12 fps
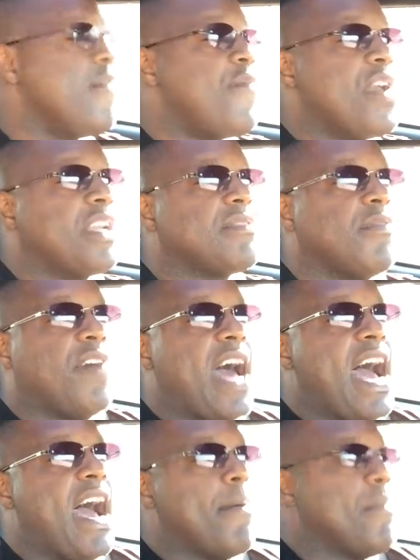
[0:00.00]
fix,
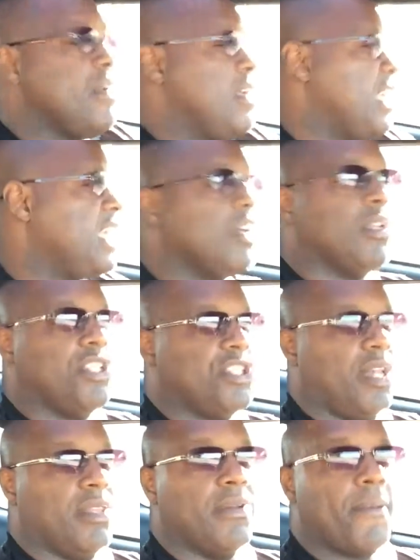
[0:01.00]
vibe, heal
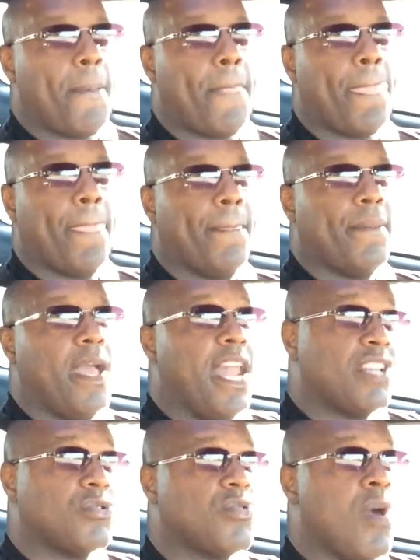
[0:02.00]
each other. And
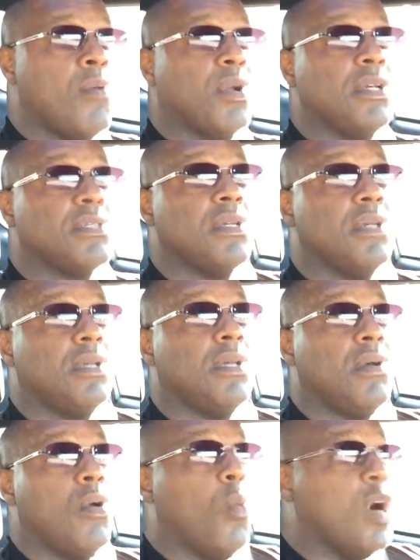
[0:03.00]
that's what's wrong with
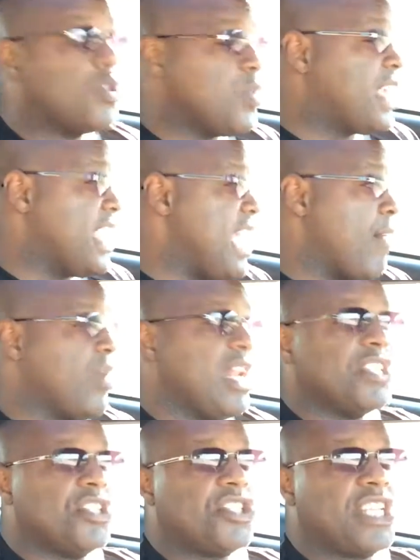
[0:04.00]
us. Once we get that
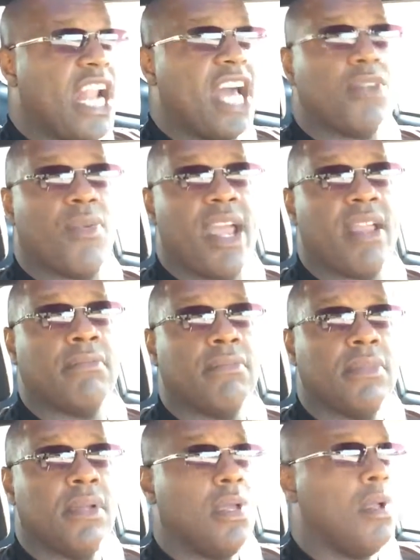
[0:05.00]
religious shit out the way,
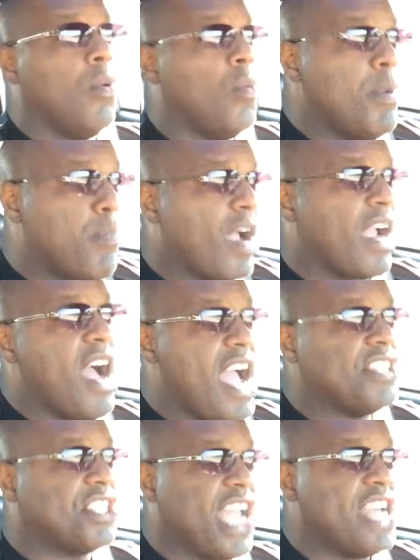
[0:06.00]
we bring our
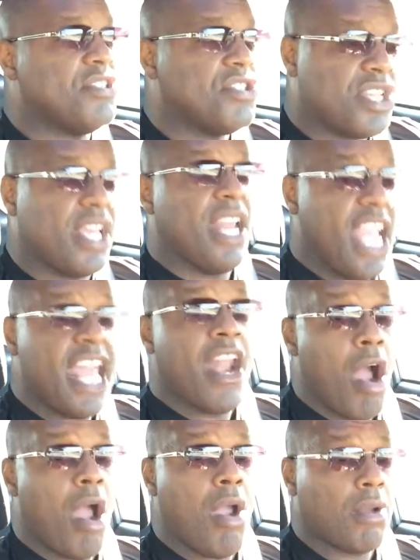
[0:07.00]
education shit in
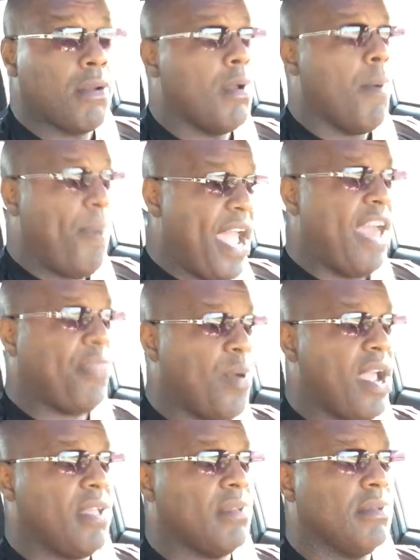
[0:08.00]
our pathway,